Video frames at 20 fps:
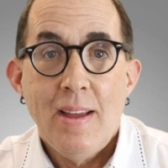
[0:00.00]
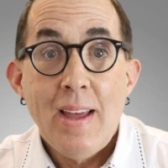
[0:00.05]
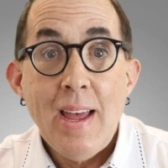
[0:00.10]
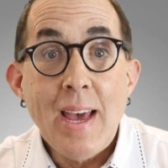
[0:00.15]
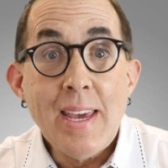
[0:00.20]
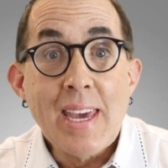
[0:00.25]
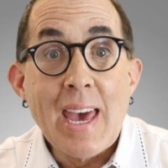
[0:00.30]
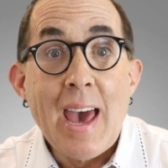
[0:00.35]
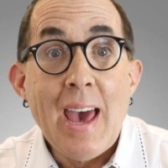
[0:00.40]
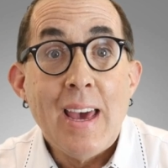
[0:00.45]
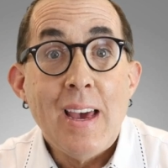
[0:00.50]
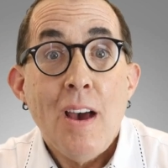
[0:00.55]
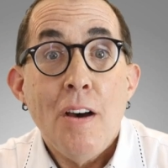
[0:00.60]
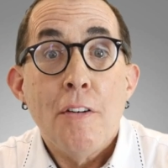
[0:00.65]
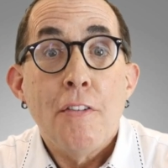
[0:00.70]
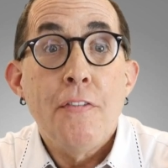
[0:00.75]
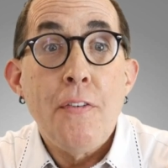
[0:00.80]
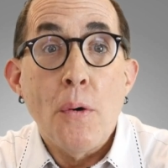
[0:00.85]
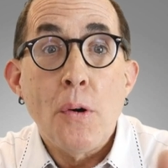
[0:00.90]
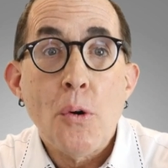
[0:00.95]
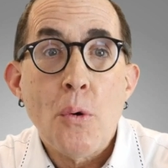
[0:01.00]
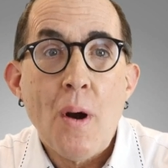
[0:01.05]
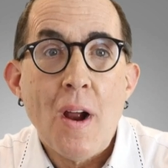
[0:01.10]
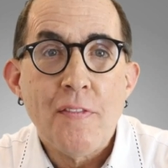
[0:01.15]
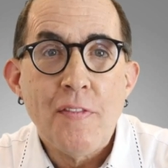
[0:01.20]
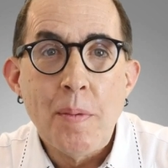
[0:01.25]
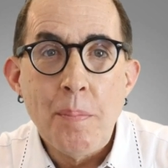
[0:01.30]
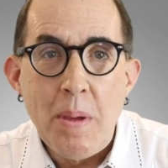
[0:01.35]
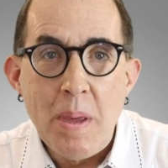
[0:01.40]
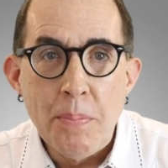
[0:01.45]
Hey gang,
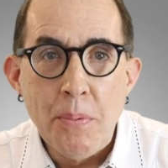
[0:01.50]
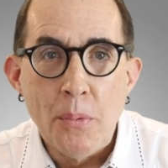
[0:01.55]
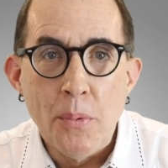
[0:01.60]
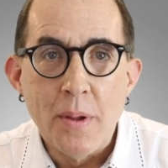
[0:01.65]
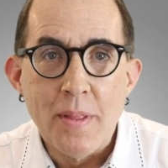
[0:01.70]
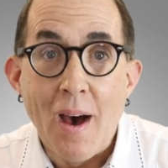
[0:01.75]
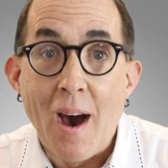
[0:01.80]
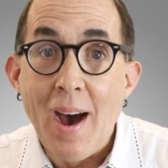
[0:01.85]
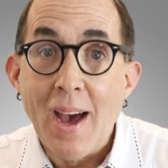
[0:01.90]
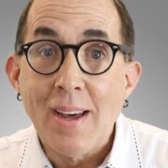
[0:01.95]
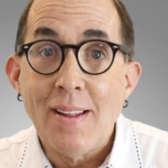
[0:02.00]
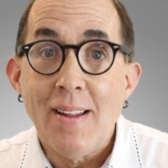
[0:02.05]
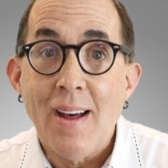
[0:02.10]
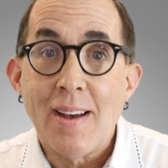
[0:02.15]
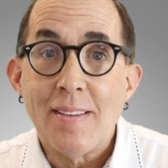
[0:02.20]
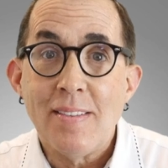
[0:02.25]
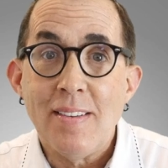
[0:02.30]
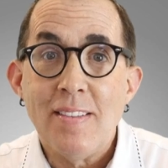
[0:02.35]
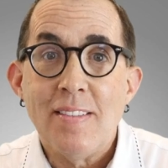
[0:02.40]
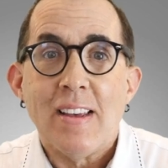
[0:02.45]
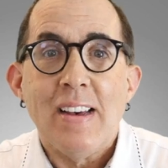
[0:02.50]
photographing people with eyeglasses,